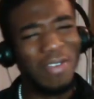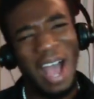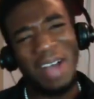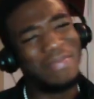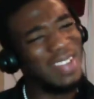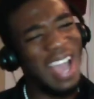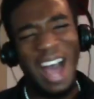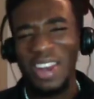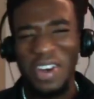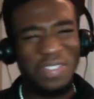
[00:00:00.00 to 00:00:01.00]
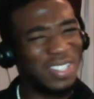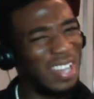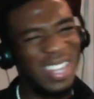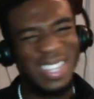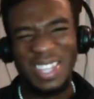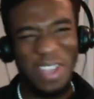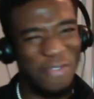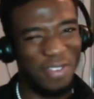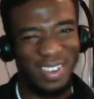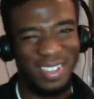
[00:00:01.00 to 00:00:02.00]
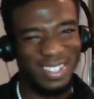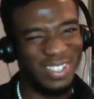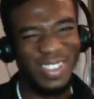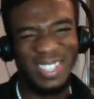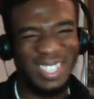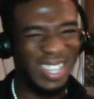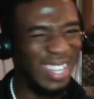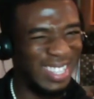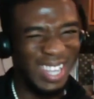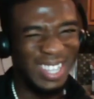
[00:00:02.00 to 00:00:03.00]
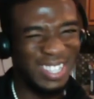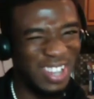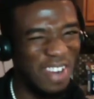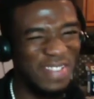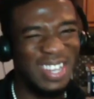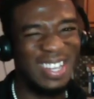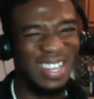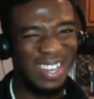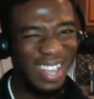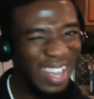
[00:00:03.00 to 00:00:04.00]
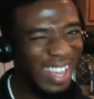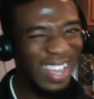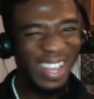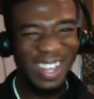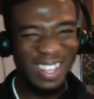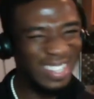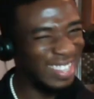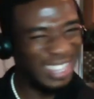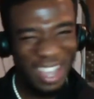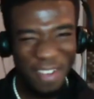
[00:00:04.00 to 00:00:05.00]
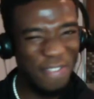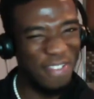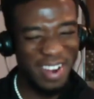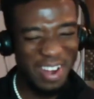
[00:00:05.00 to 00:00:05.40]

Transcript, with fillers: I mean, I love something different. So you see, this coming in different.